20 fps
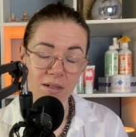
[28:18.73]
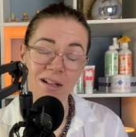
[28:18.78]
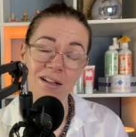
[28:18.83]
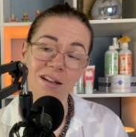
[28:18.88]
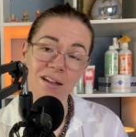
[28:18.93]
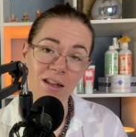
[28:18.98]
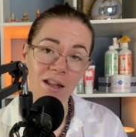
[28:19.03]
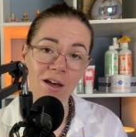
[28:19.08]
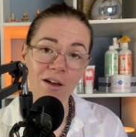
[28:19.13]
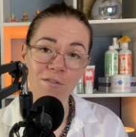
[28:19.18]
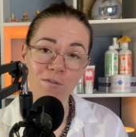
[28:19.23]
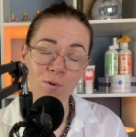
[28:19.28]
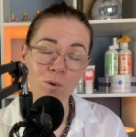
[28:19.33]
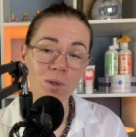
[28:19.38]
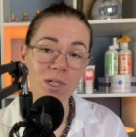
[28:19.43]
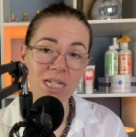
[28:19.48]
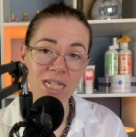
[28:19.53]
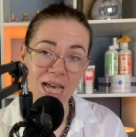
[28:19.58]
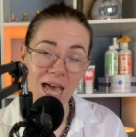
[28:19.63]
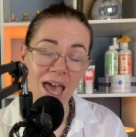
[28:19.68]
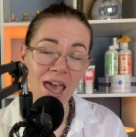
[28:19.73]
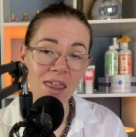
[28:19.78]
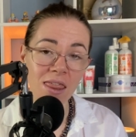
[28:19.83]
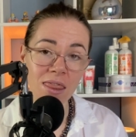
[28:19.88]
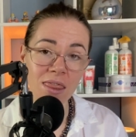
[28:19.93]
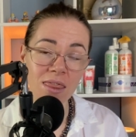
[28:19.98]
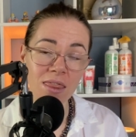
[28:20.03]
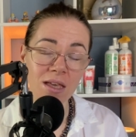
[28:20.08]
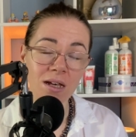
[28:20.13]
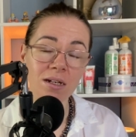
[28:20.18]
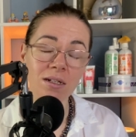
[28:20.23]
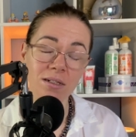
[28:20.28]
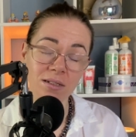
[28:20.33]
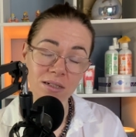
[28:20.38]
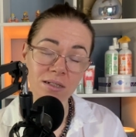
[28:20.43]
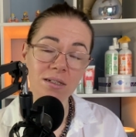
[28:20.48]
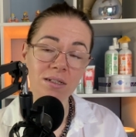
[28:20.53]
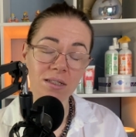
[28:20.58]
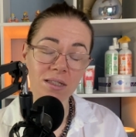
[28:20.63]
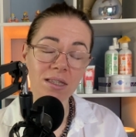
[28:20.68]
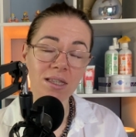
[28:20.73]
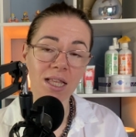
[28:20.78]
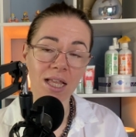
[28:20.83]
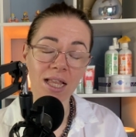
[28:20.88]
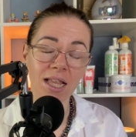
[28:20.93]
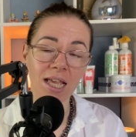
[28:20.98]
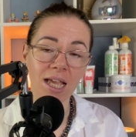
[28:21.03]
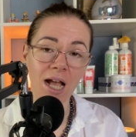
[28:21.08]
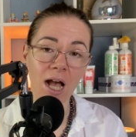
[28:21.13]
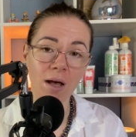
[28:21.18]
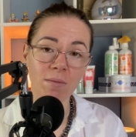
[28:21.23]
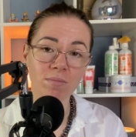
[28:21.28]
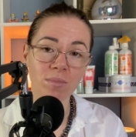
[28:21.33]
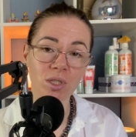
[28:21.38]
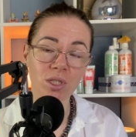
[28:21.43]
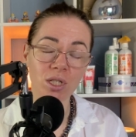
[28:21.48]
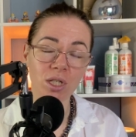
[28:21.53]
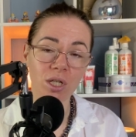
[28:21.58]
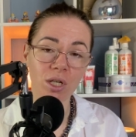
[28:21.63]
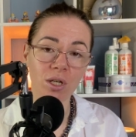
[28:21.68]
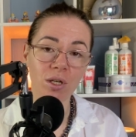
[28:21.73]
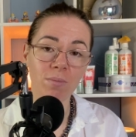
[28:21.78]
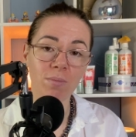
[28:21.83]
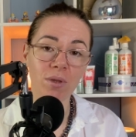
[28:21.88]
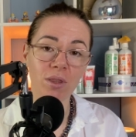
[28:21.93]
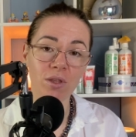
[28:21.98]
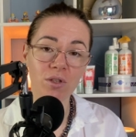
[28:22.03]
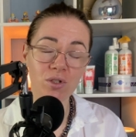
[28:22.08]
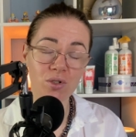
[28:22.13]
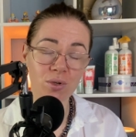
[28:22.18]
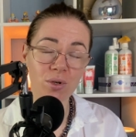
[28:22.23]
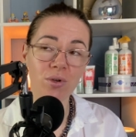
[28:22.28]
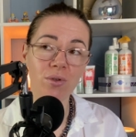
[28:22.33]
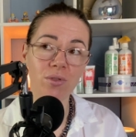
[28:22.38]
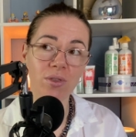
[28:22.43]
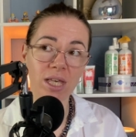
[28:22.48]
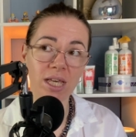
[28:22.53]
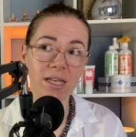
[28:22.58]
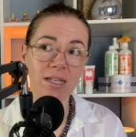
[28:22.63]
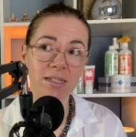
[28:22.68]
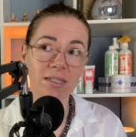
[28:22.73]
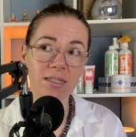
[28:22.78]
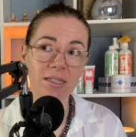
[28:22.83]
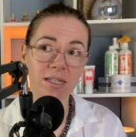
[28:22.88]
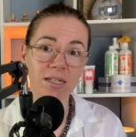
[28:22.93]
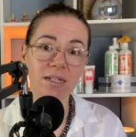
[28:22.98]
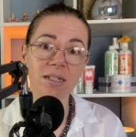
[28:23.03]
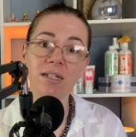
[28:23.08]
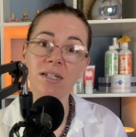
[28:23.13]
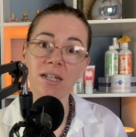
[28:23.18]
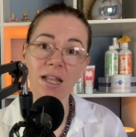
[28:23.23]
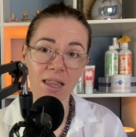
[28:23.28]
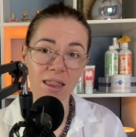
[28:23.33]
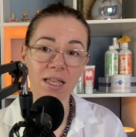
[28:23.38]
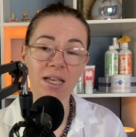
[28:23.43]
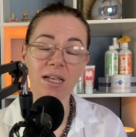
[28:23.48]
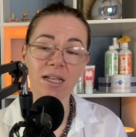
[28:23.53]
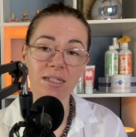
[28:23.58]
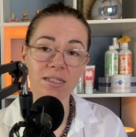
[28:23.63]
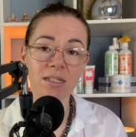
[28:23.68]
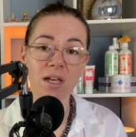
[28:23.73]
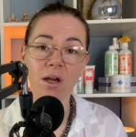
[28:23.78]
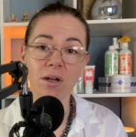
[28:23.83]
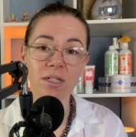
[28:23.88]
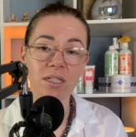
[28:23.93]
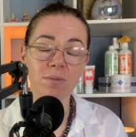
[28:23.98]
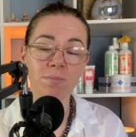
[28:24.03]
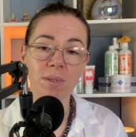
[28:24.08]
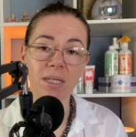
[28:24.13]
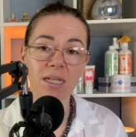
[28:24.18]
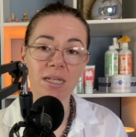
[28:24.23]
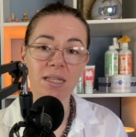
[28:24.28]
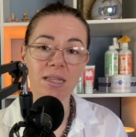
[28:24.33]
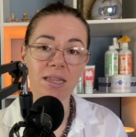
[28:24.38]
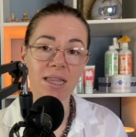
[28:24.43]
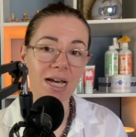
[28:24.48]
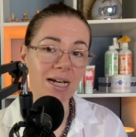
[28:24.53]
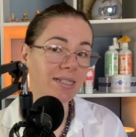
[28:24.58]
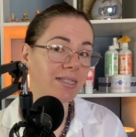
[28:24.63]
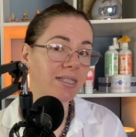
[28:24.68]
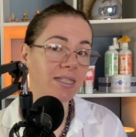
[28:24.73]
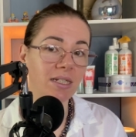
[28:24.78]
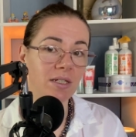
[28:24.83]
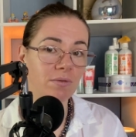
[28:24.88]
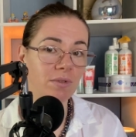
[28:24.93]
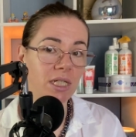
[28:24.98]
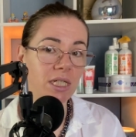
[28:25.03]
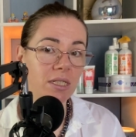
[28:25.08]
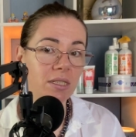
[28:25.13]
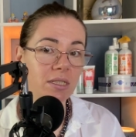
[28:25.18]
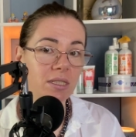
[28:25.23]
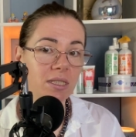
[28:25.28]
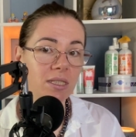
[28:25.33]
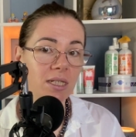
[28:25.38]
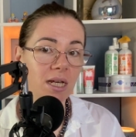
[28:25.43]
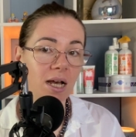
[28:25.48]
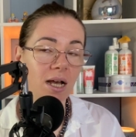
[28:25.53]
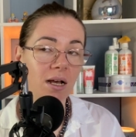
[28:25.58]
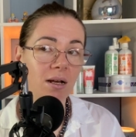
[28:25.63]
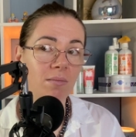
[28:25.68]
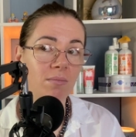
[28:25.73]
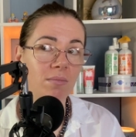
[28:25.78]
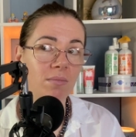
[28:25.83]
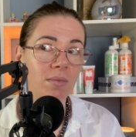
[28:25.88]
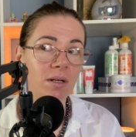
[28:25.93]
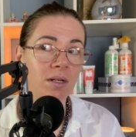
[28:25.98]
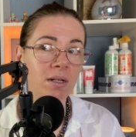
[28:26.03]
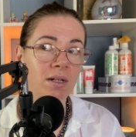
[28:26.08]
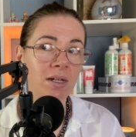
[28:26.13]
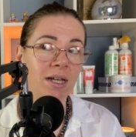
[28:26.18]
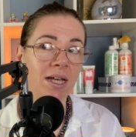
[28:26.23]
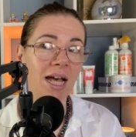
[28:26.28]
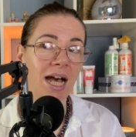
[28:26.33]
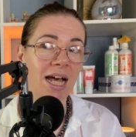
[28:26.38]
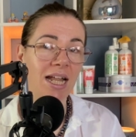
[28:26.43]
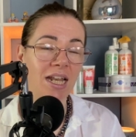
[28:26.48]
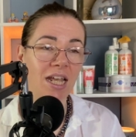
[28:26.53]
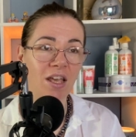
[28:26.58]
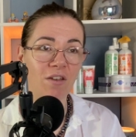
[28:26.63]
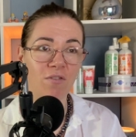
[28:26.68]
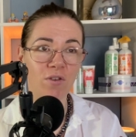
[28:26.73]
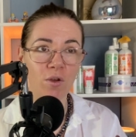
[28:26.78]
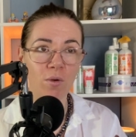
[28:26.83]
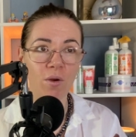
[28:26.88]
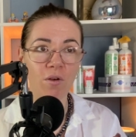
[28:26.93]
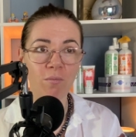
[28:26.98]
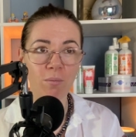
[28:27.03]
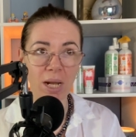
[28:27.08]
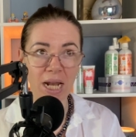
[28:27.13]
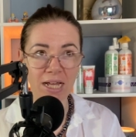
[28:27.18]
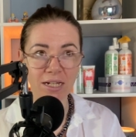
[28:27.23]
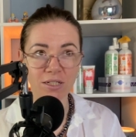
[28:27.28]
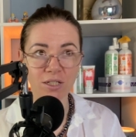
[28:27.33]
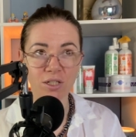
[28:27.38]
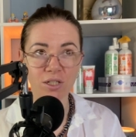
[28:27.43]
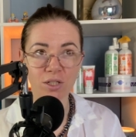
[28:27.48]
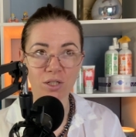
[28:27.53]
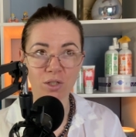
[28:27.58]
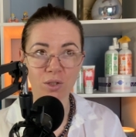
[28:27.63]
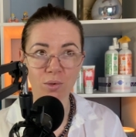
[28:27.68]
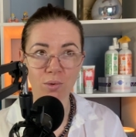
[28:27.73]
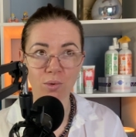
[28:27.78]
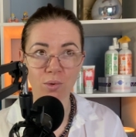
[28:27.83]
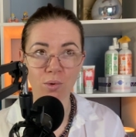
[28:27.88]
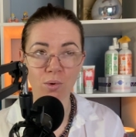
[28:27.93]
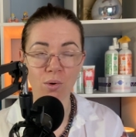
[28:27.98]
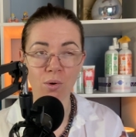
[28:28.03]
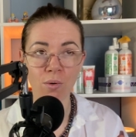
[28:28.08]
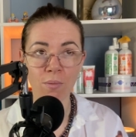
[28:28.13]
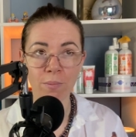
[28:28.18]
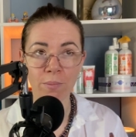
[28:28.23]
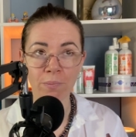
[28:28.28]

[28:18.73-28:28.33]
life or death, that it comes to you. But the truth is that nothing is going to be that serious. And if you have planned your